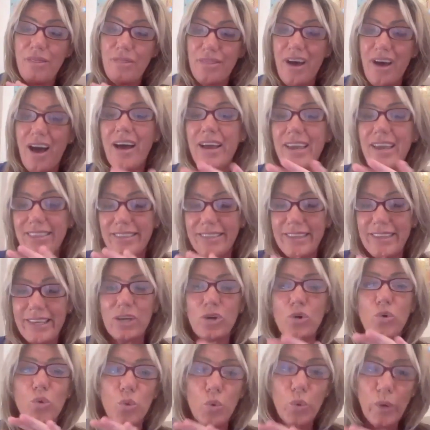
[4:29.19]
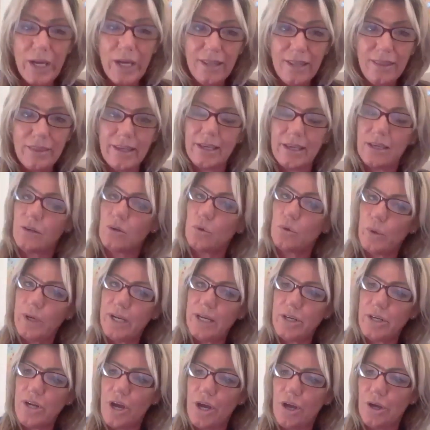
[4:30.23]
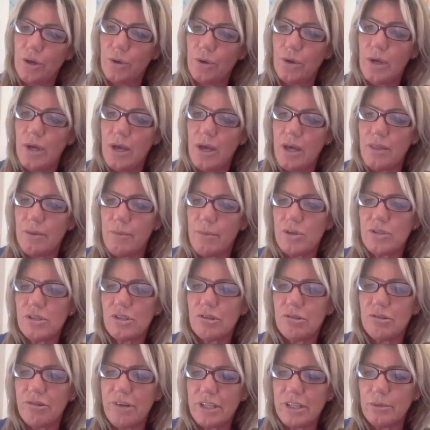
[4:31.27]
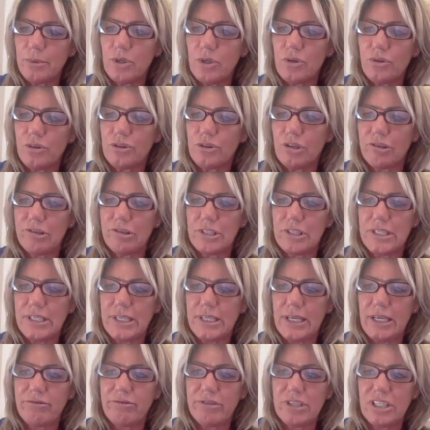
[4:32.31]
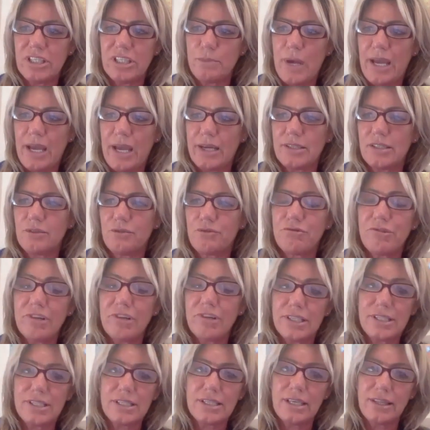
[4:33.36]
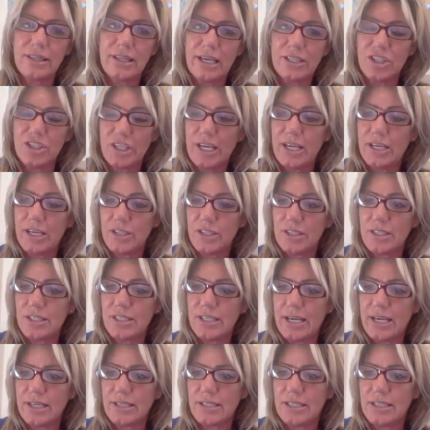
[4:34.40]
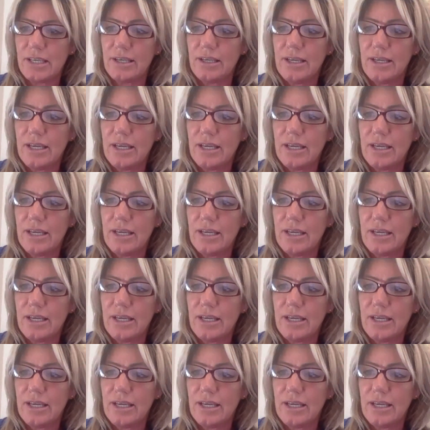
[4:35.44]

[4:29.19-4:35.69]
we know, the most credible authority in respect of risk in the education sector.